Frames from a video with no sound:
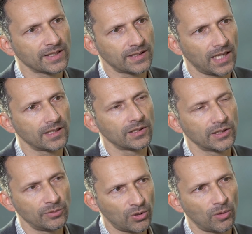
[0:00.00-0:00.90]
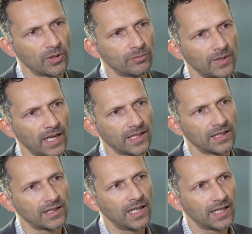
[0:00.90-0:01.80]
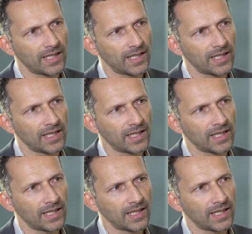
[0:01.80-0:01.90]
studying this problem and